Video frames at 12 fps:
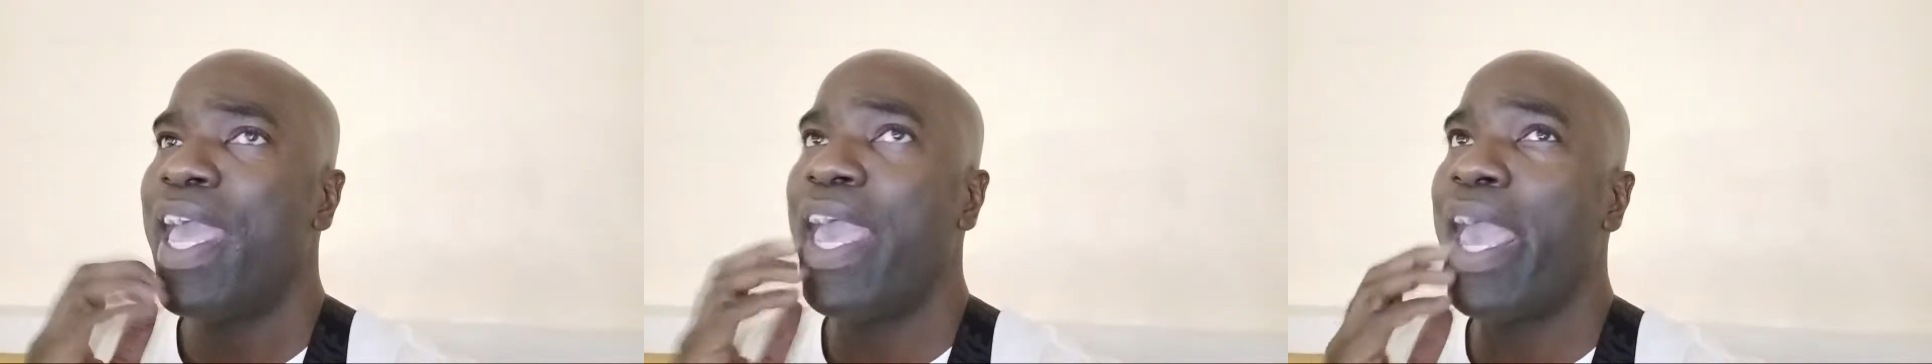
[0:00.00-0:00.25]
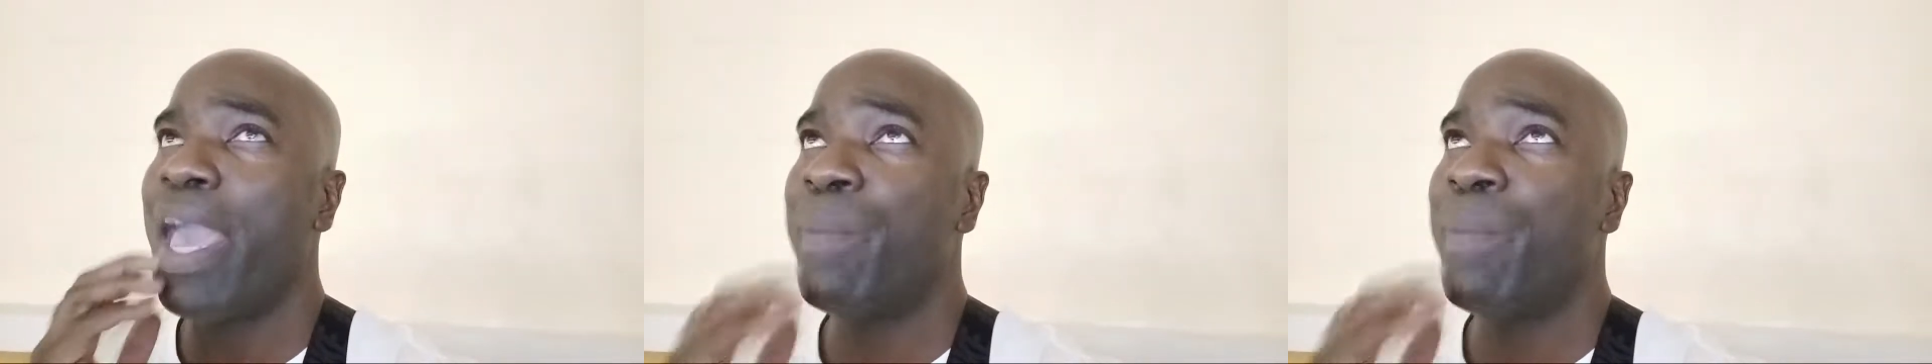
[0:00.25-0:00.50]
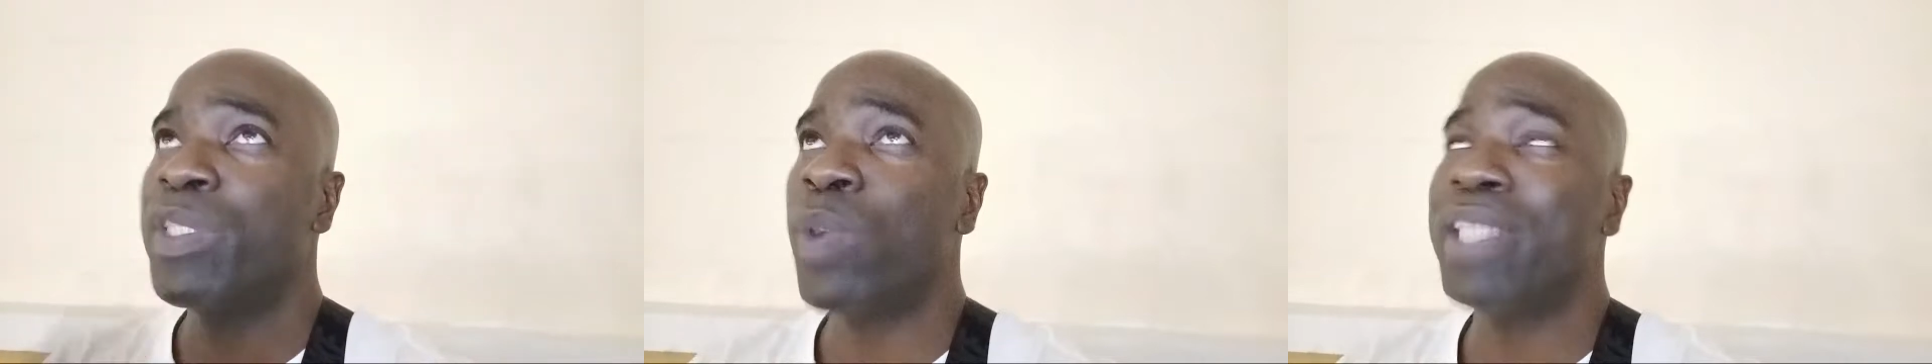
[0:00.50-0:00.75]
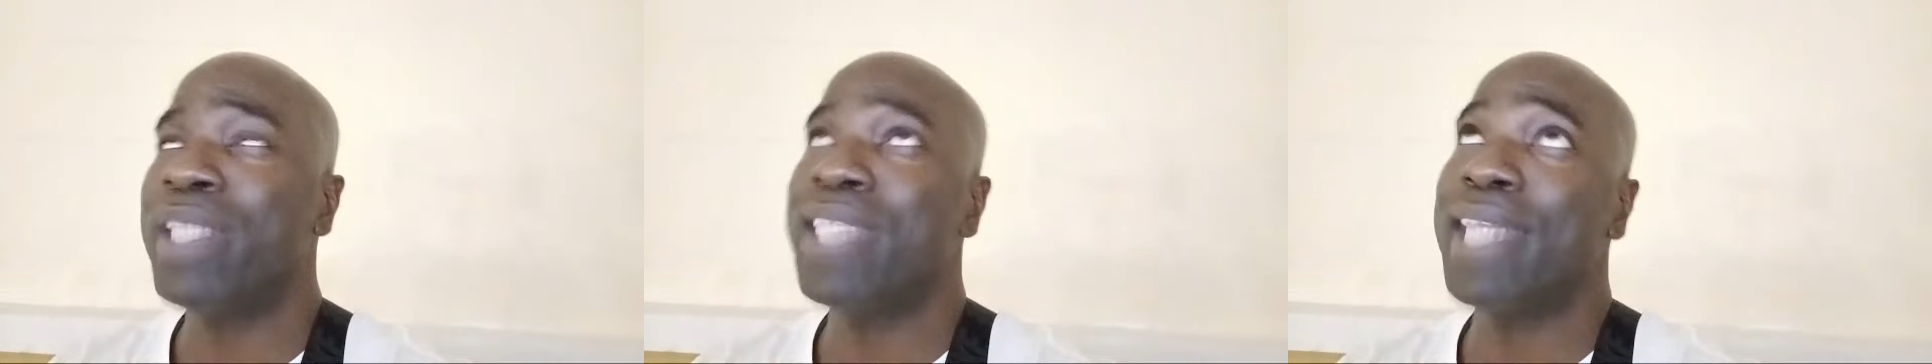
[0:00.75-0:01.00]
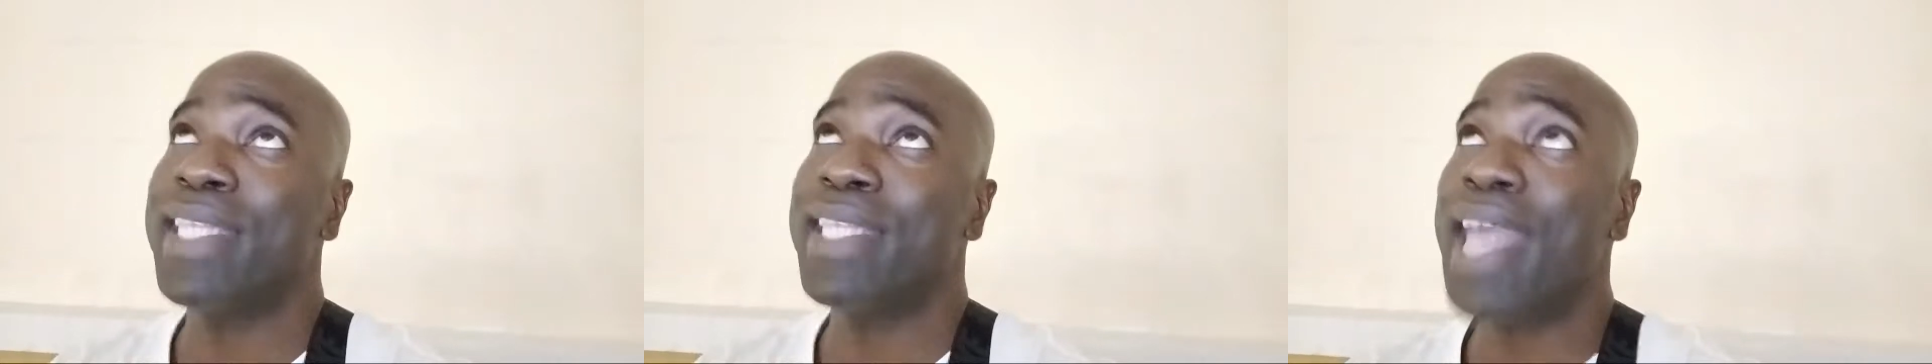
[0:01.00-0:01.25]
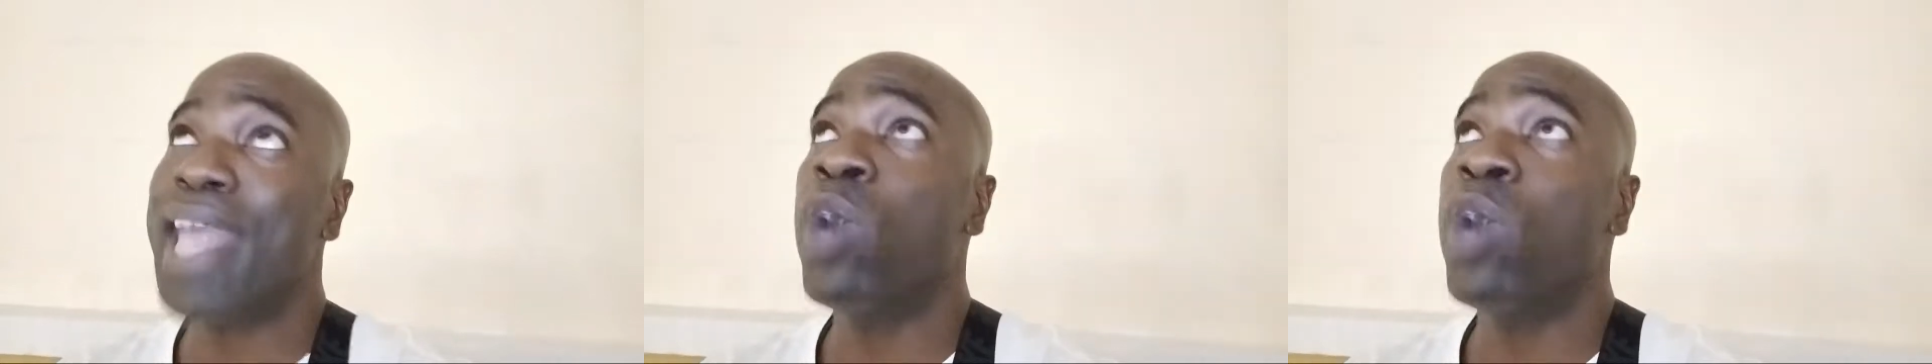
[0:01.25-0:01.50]
And between
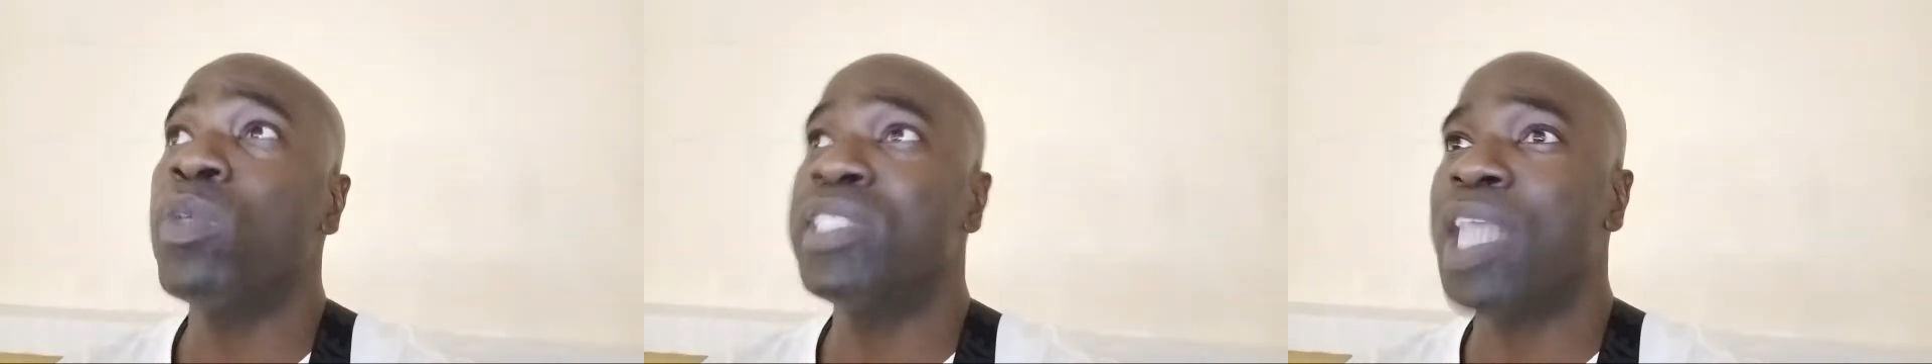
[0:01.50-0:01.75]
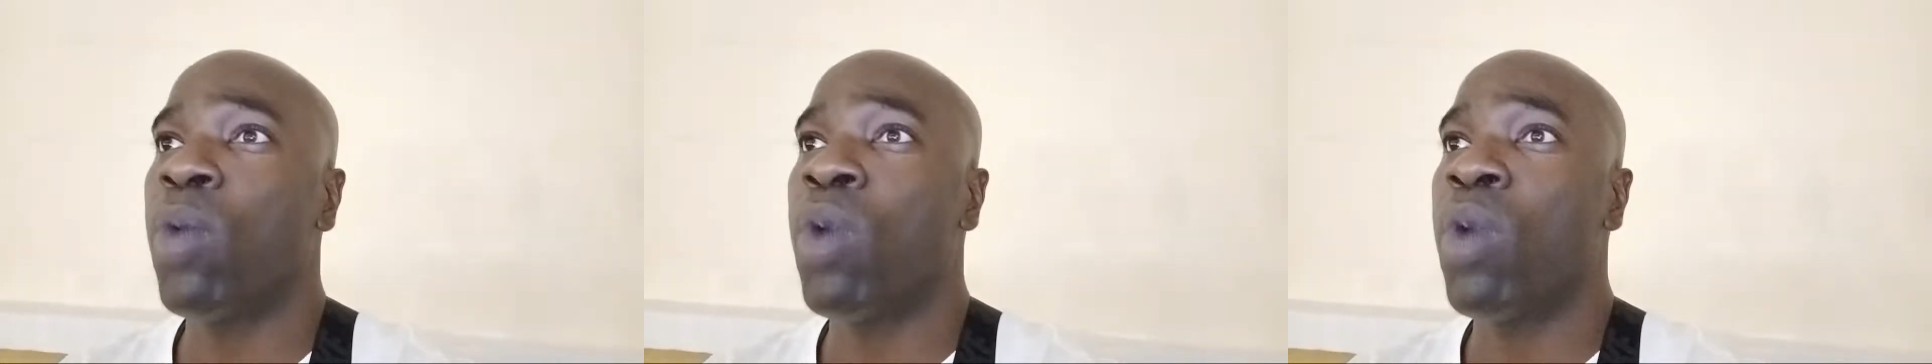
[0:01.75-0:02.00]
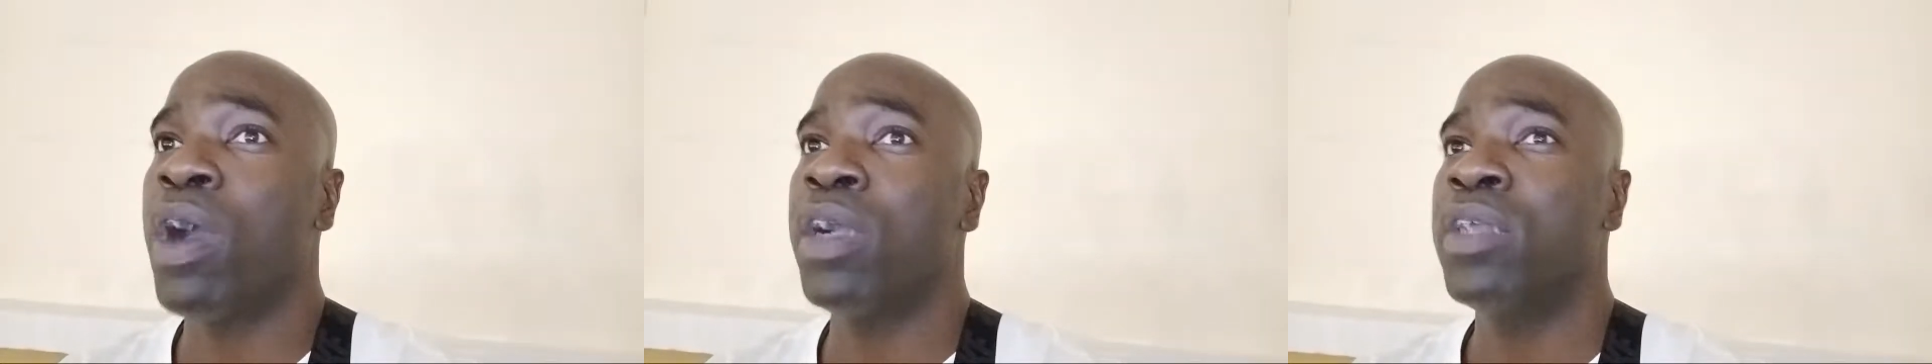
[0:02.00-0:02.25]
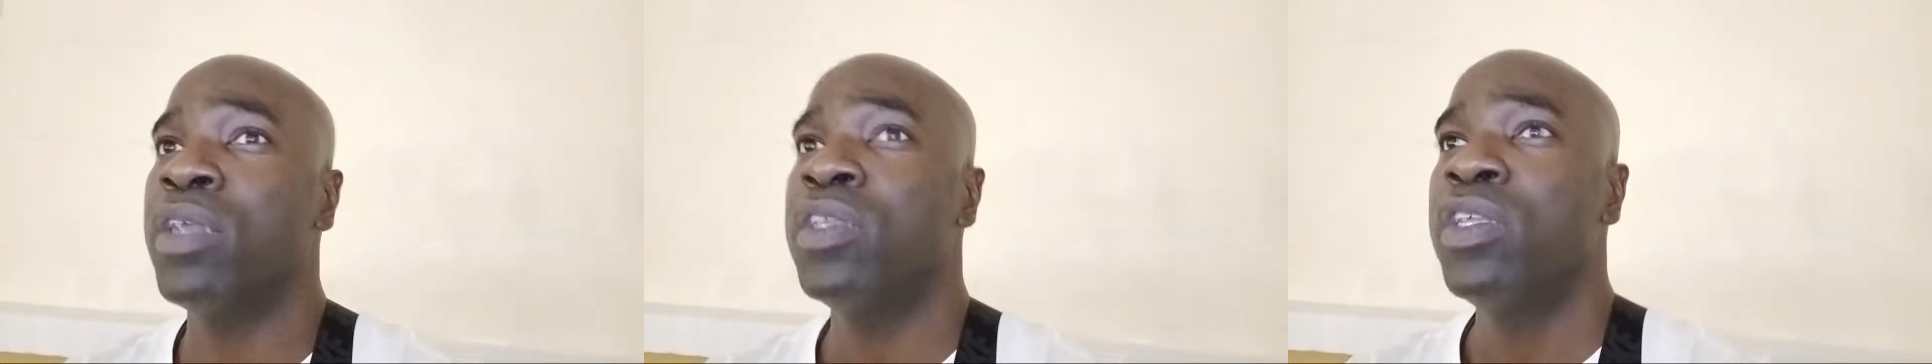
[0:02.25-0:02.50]
Santiago and San Juan,